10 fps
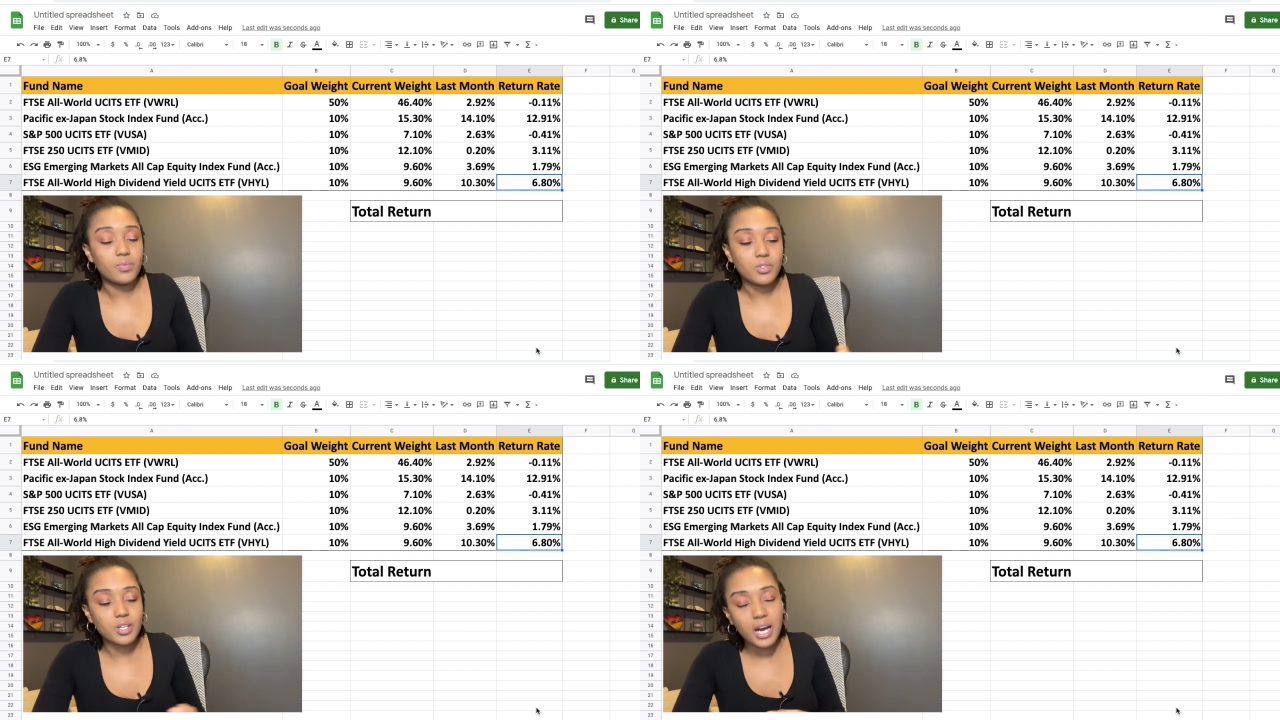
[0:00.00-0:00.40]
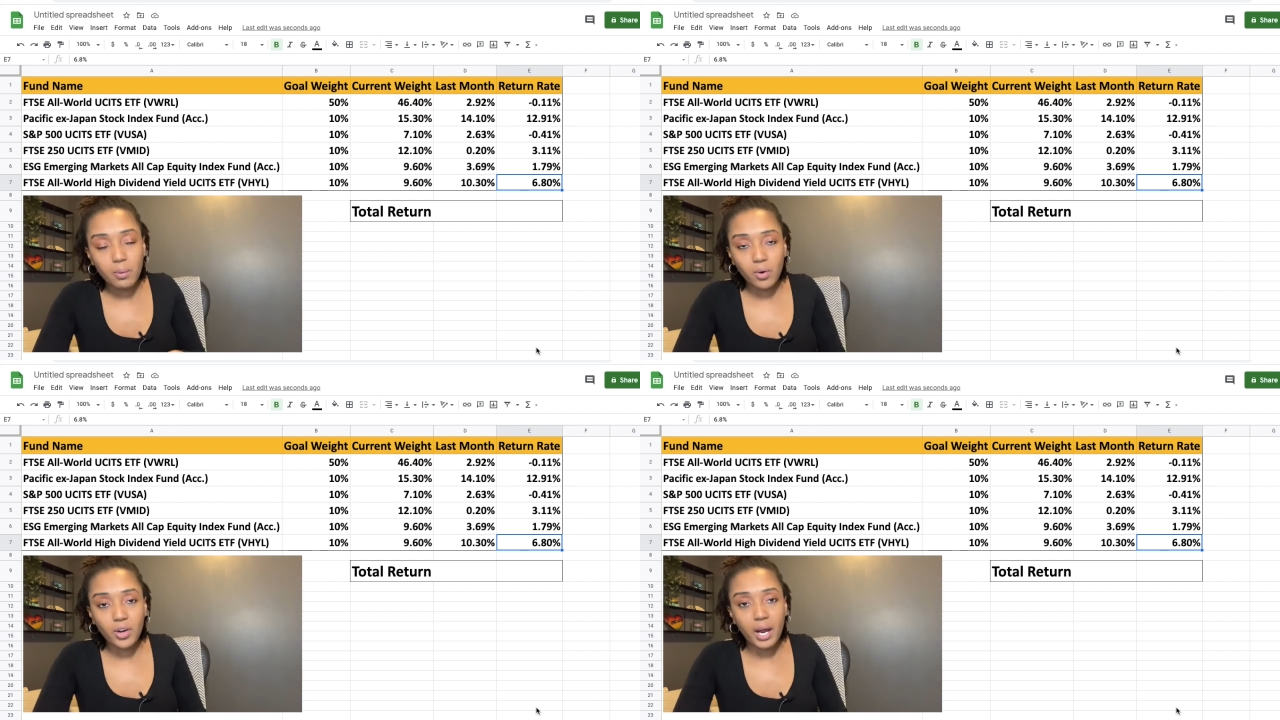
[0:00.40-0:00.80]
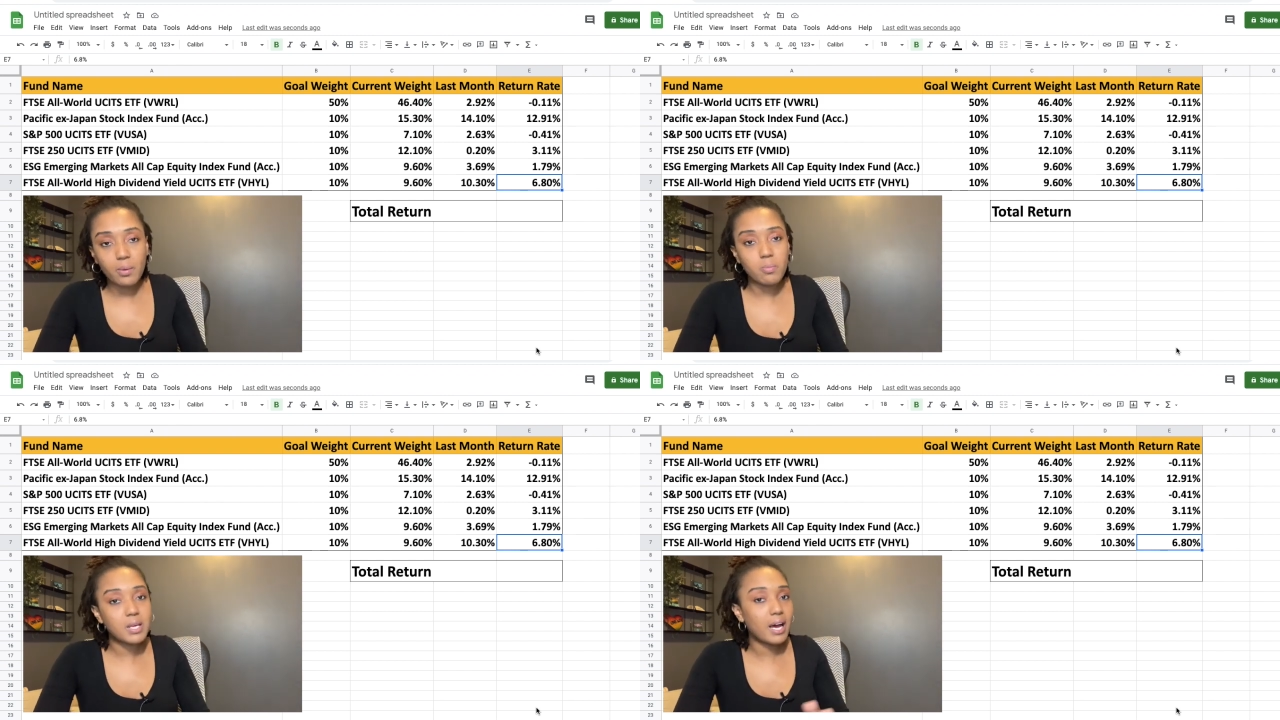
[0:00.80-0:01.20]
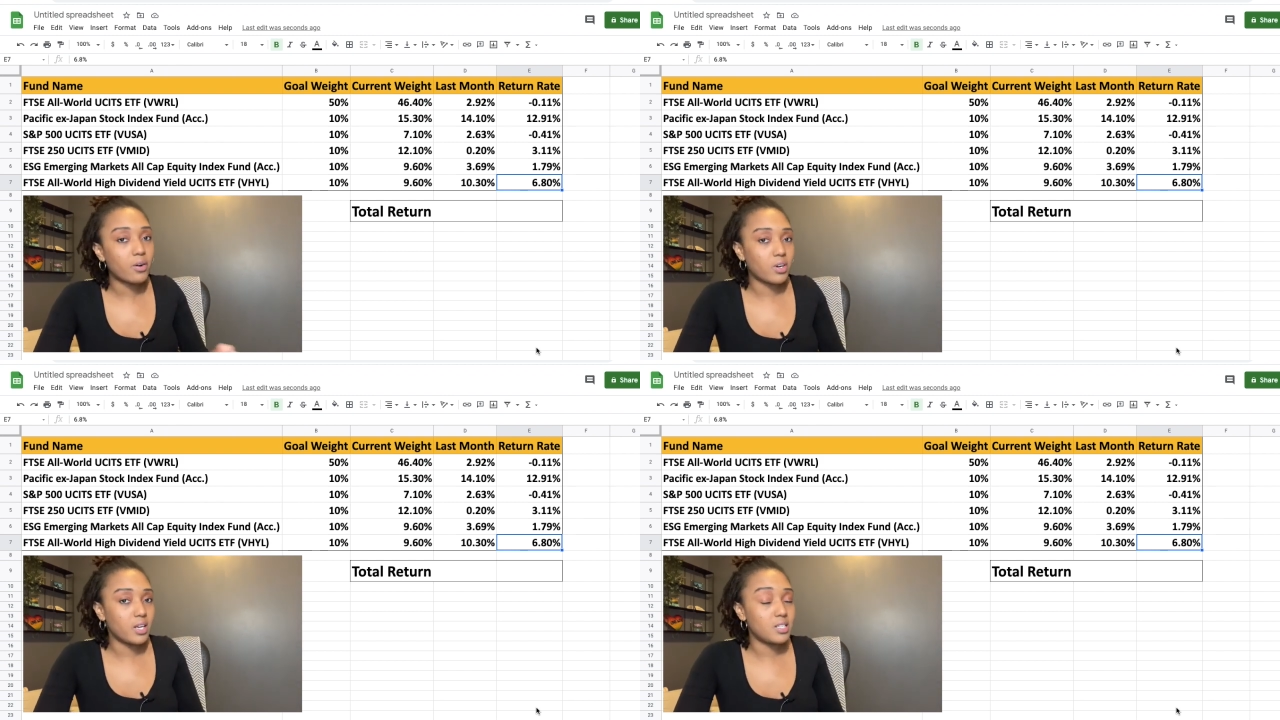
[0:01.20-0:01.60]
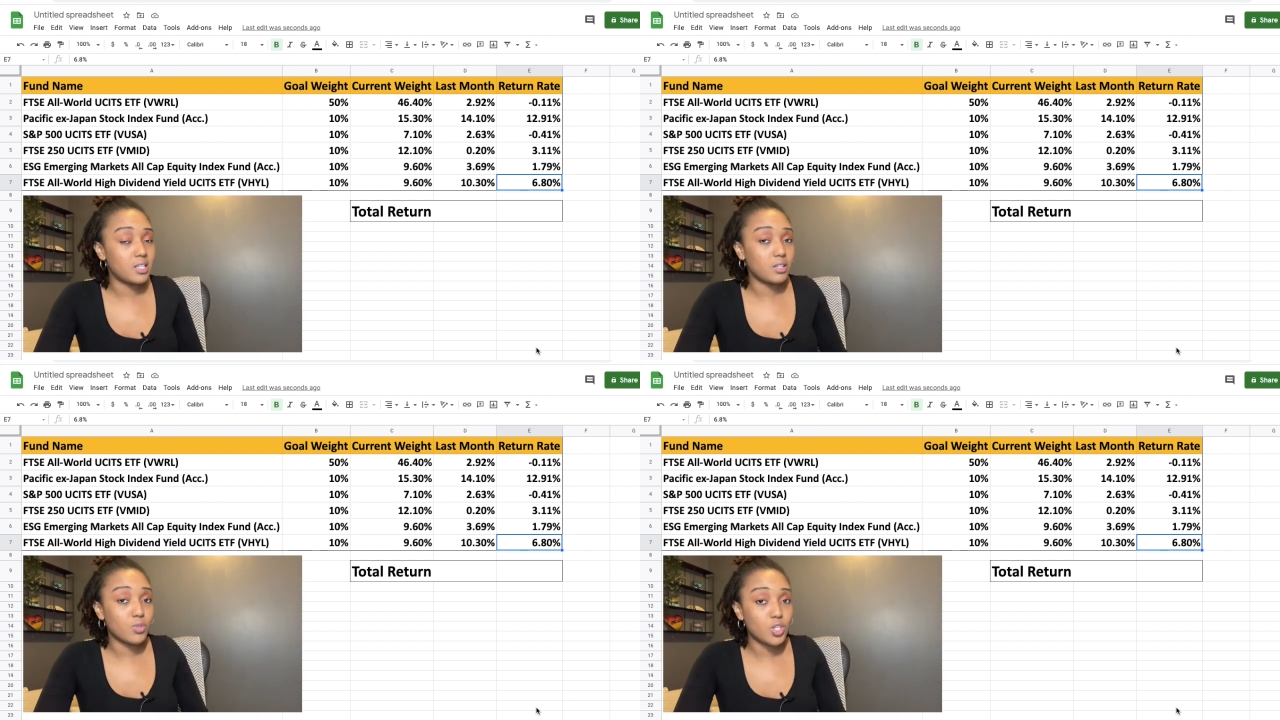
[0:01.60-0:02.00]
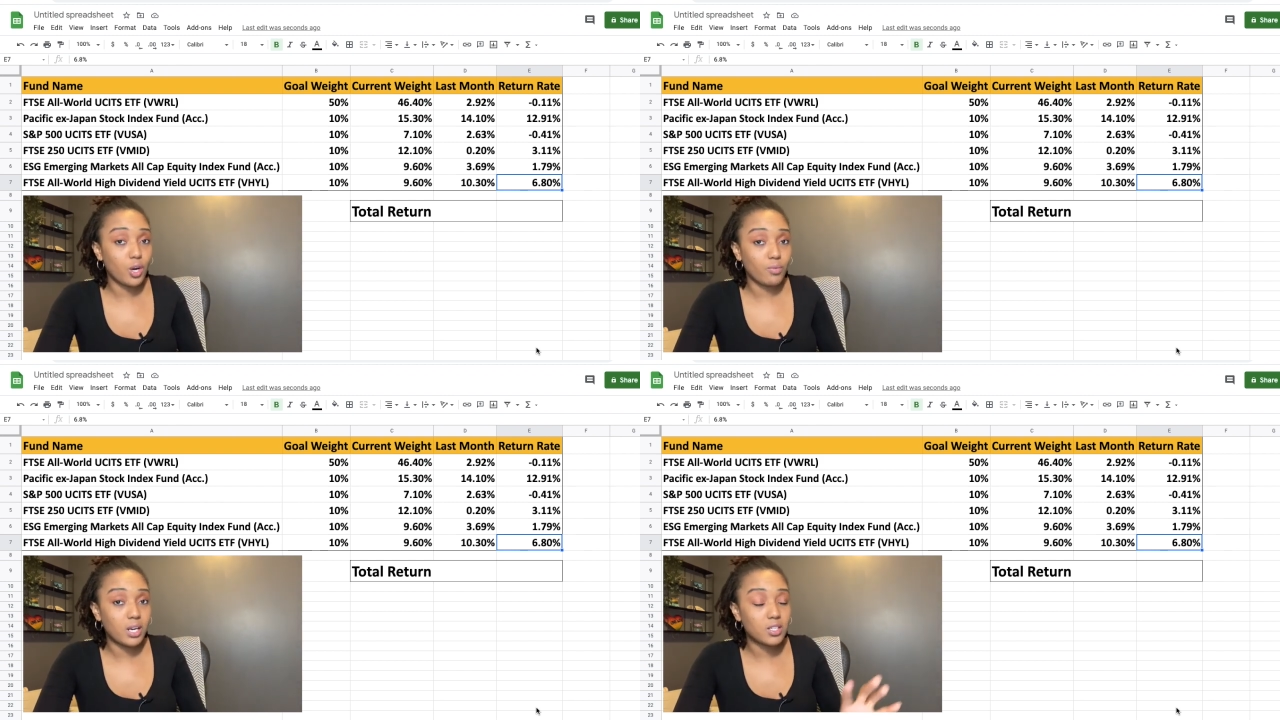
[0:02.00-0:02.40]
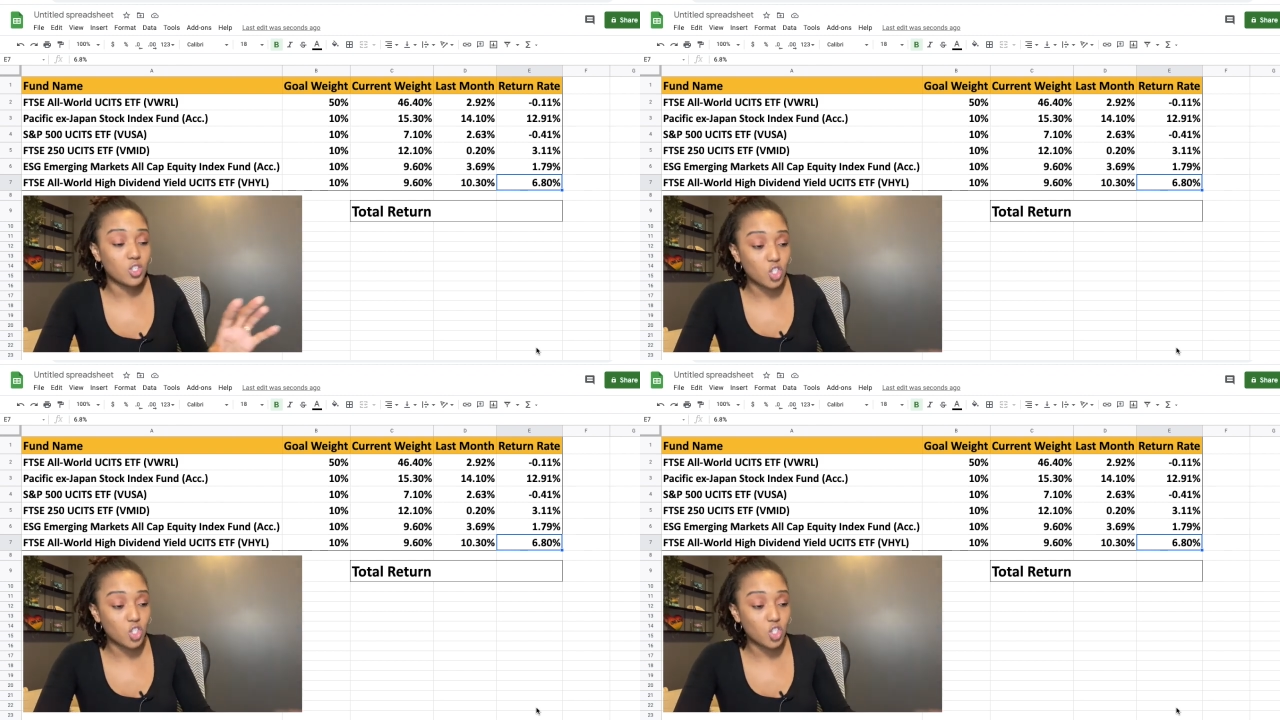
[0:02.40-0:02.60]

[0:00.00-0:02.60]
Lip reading: So now on, I will be calculating the return rate